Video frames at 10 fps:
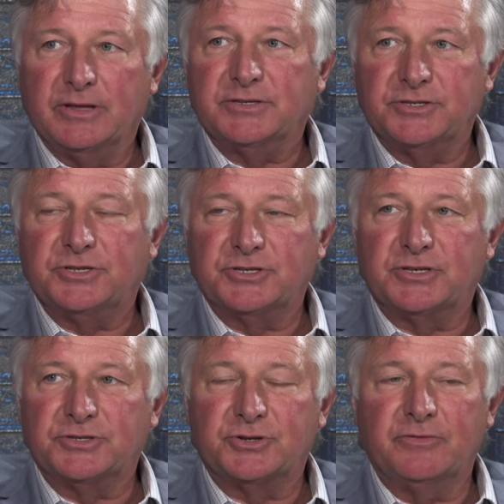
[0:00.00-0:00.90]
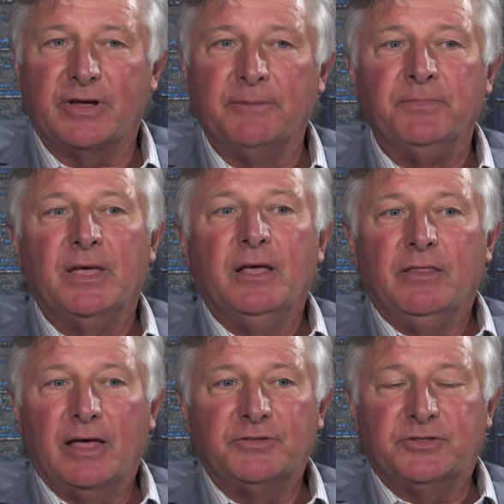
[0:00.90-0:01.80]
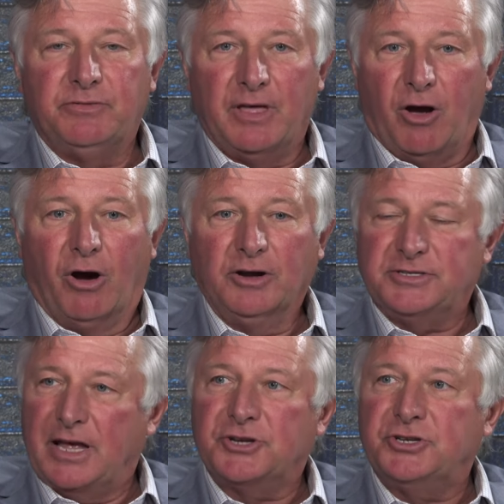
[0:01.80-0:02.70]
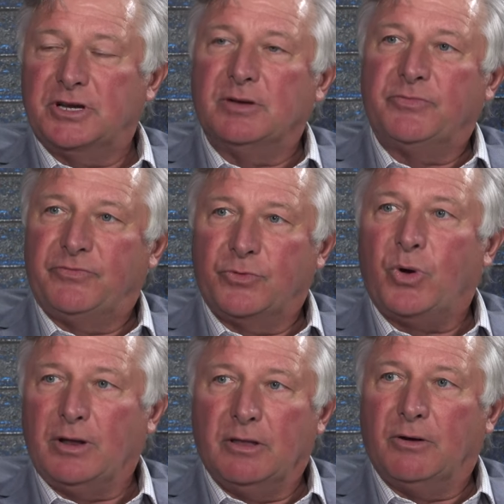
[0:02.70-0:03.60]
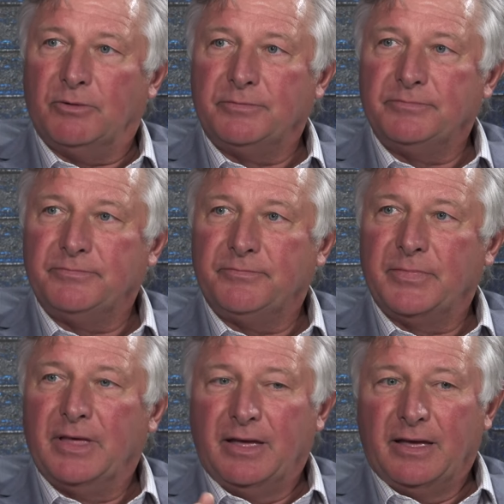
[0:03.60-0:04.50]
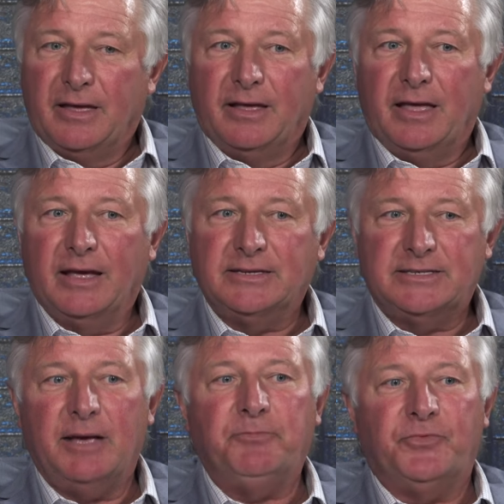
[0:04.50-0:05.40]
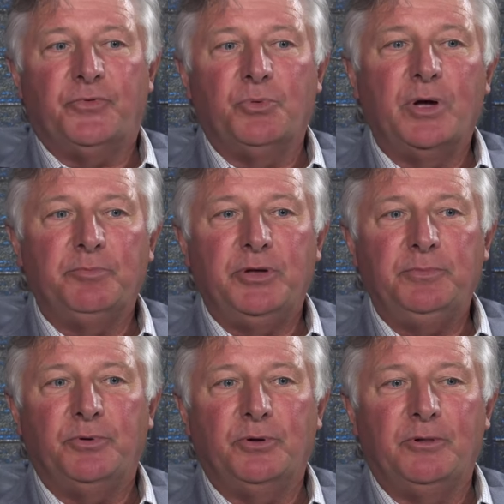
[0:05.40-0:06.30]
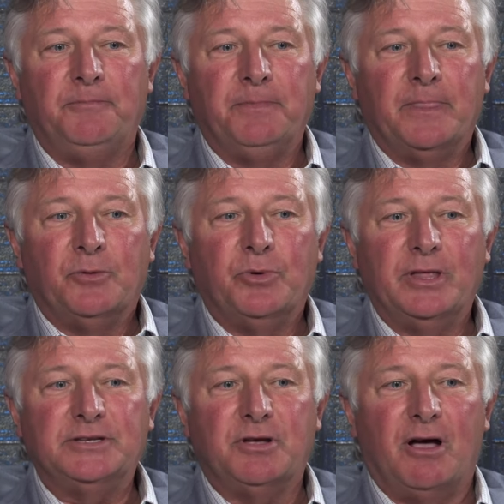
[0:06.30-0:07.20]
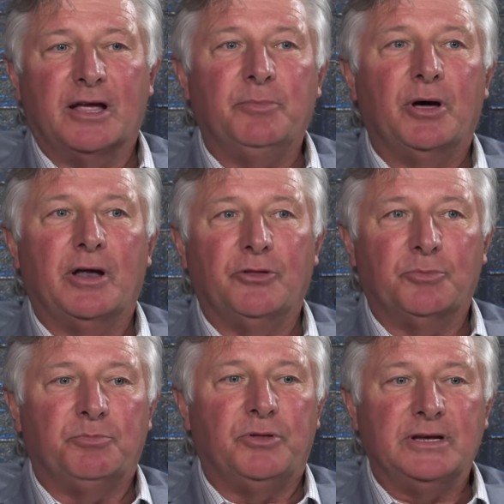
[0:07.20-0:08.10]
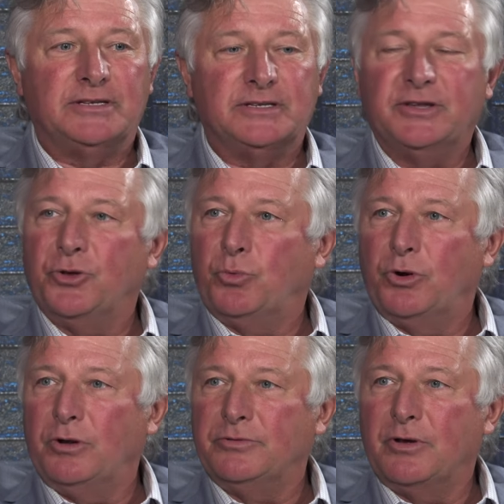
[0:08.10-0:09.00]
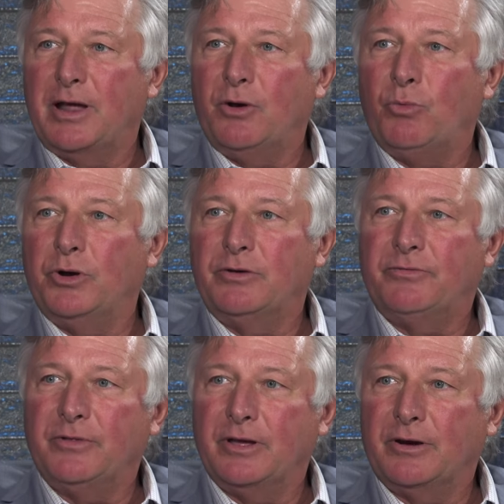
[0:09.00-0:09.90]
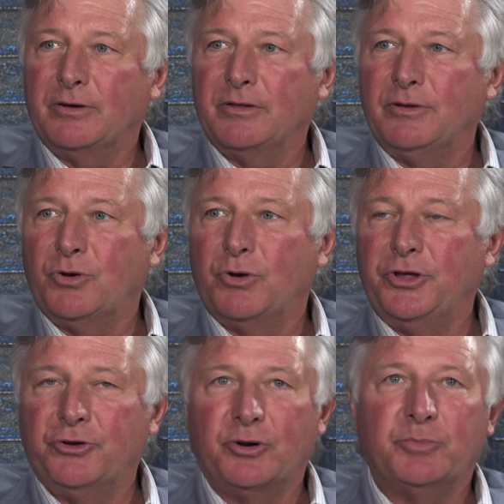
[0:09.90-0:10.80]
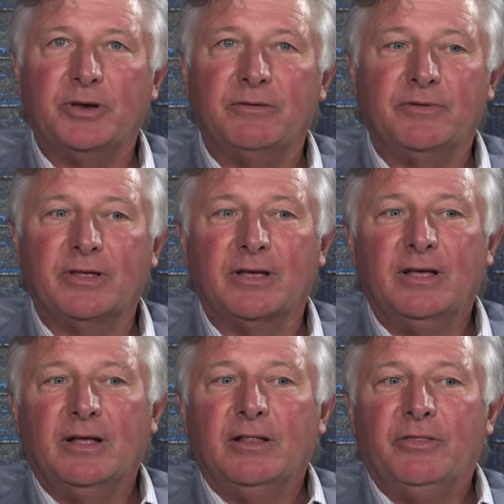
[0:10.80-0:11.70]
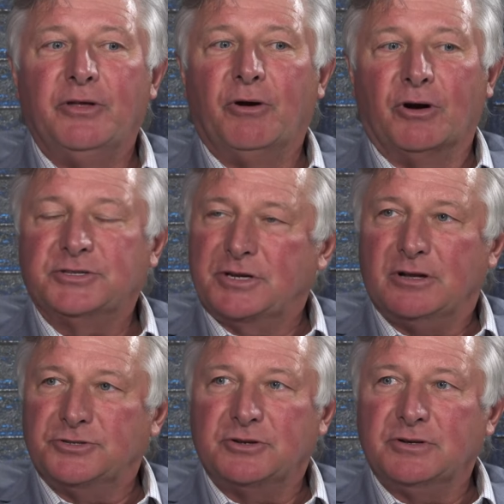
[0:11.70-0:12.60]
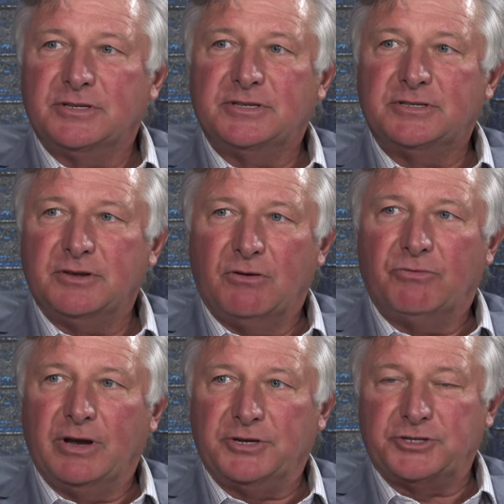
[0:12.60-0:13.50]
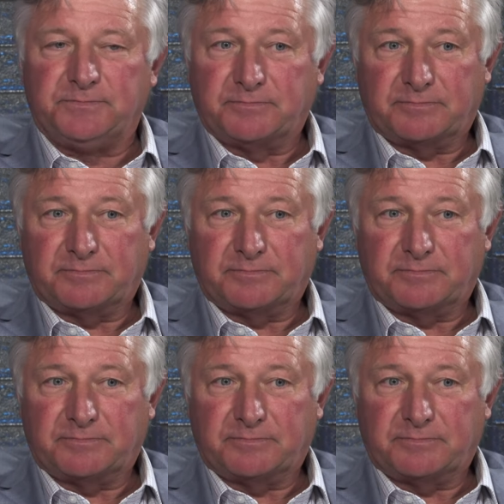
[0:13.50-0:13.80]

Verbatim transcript: this is just a survey, sure. no, that the arts actually come quite low mm -hmm. except for when people, when they talk about other places in the world on how wonderful they are, and you go to Europe and everything, mm -hmm. their arts culture is so rich,